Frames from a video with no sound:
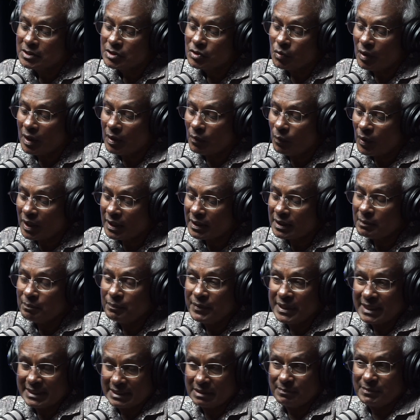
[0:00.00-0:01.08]
So what the
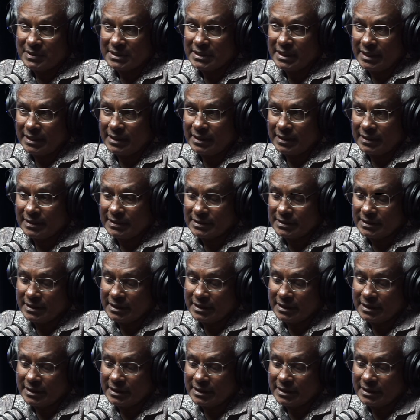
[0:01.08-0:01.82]
PSM is saying is,